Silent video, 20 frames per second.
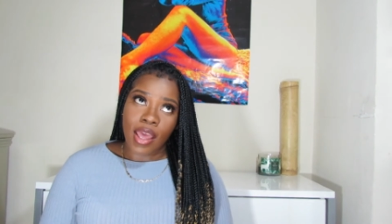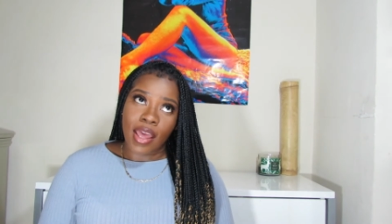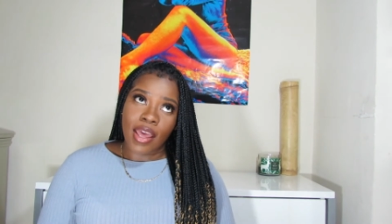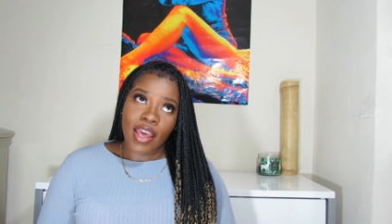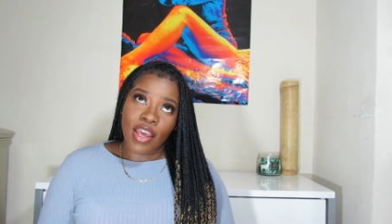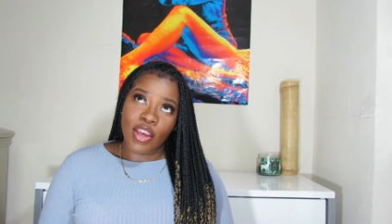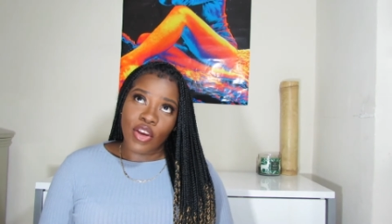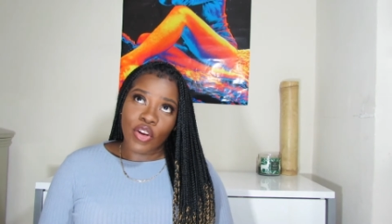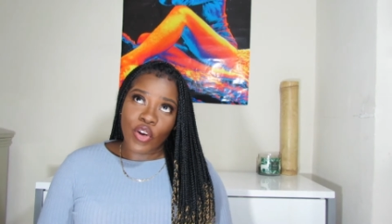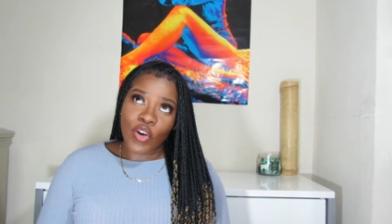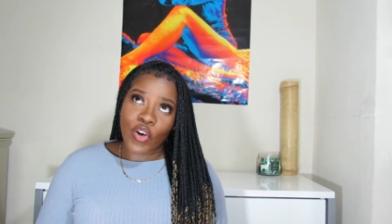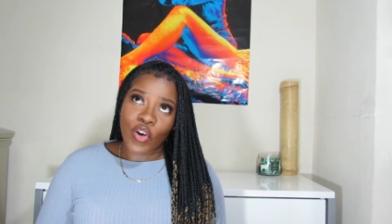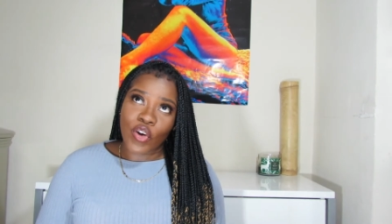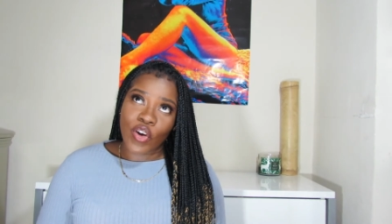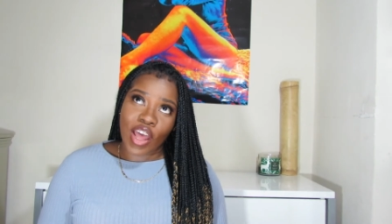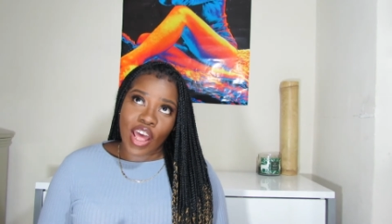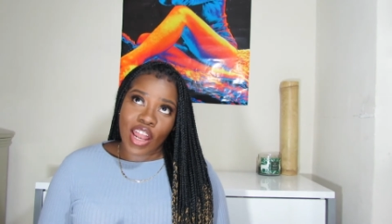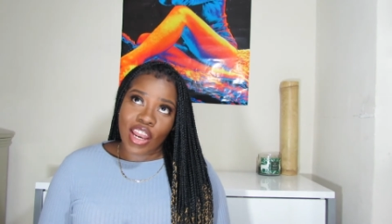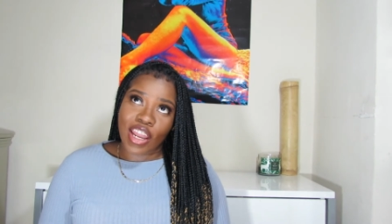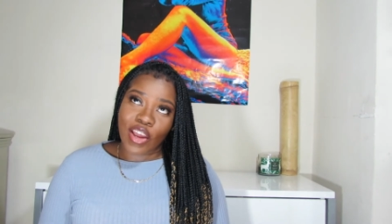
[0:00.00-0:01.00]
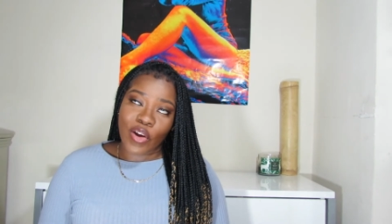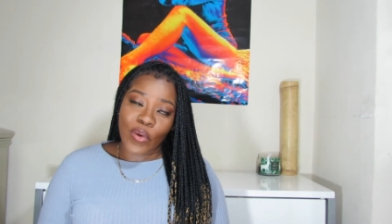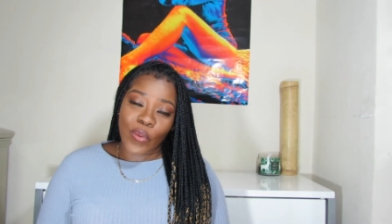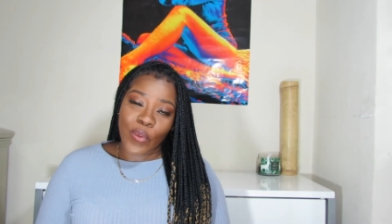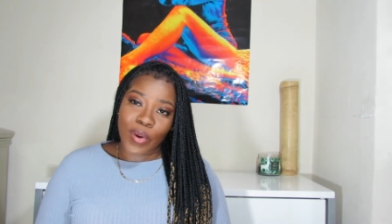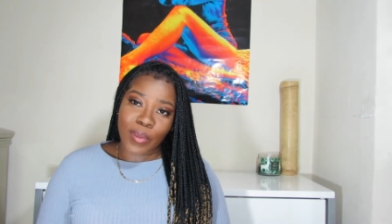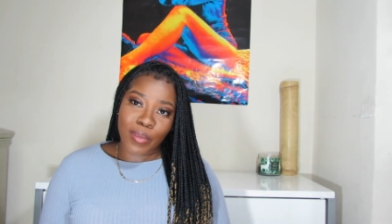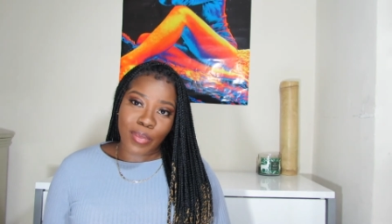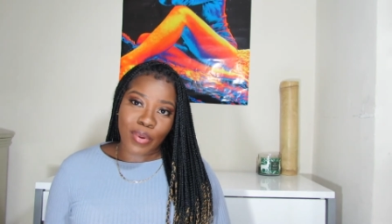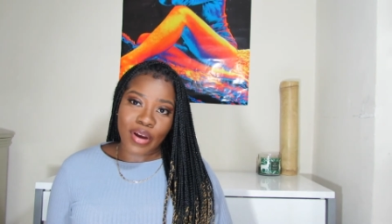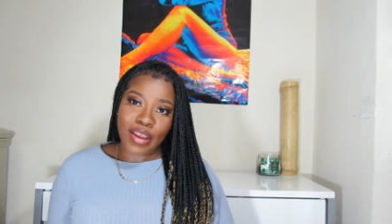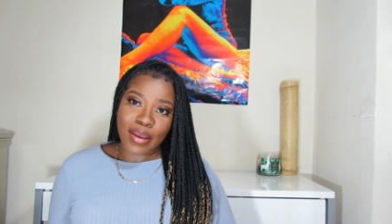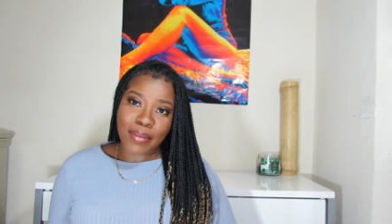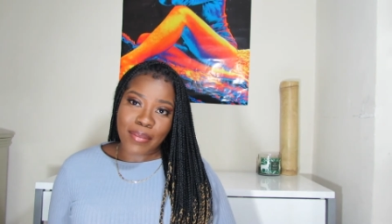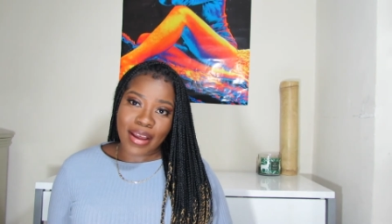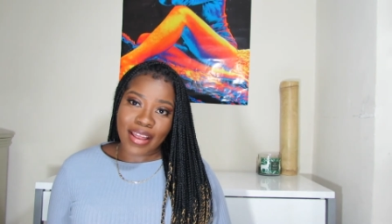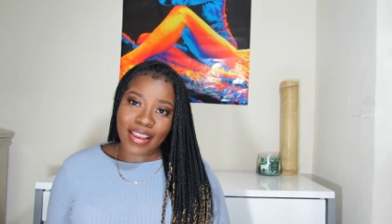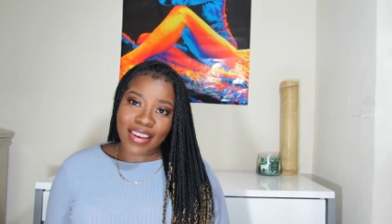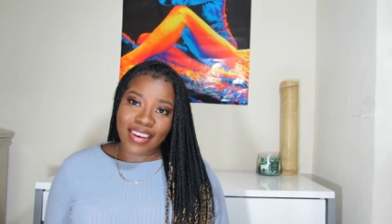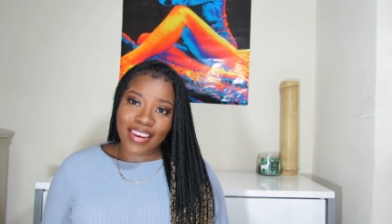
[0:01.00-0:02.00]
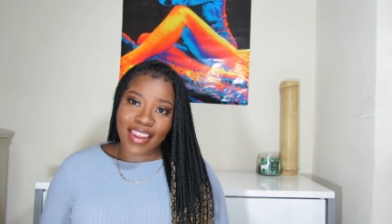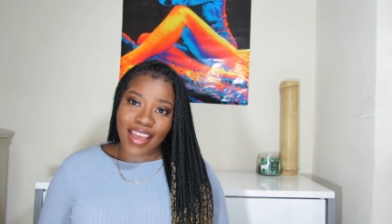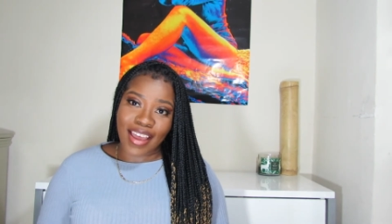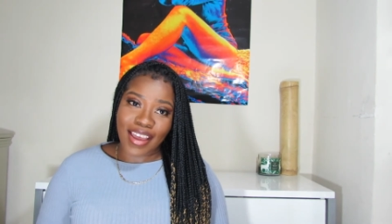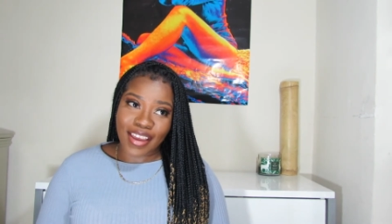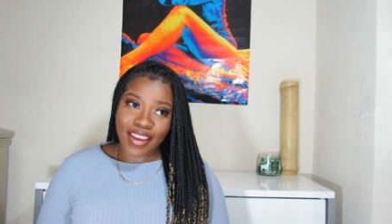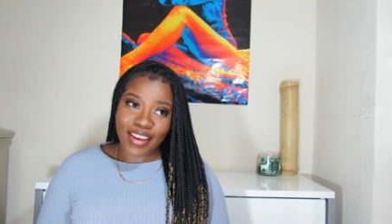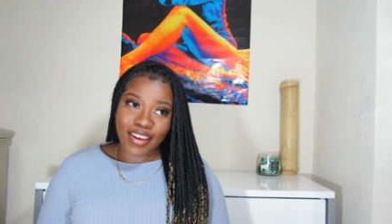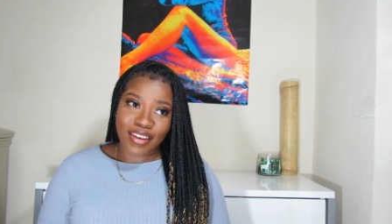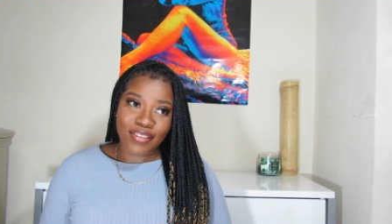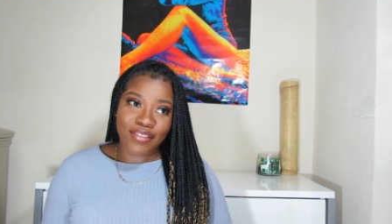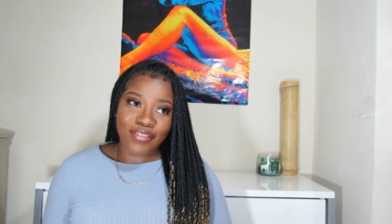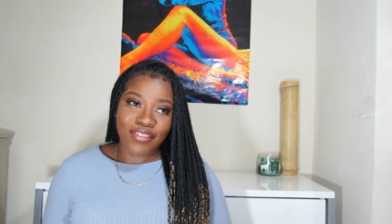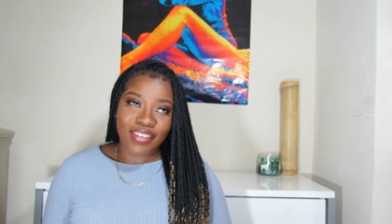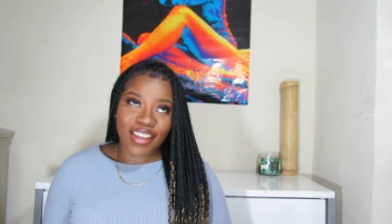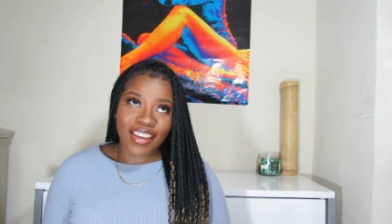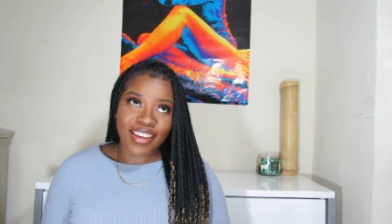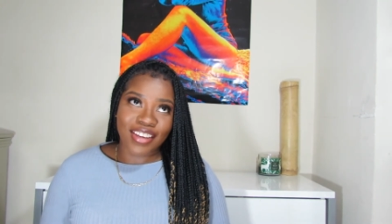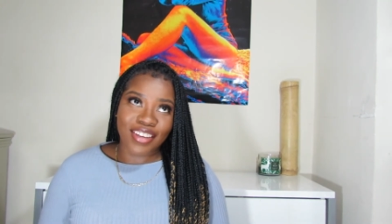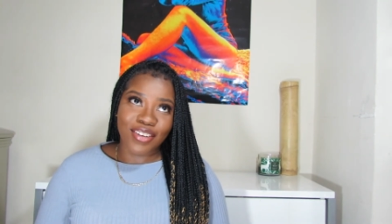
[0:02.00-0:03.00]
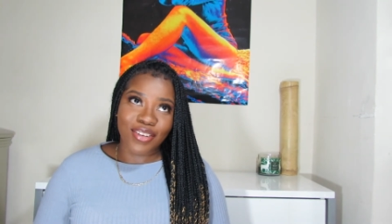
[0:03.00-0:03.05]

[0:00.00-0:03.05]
And you know, at like one point in my life, like,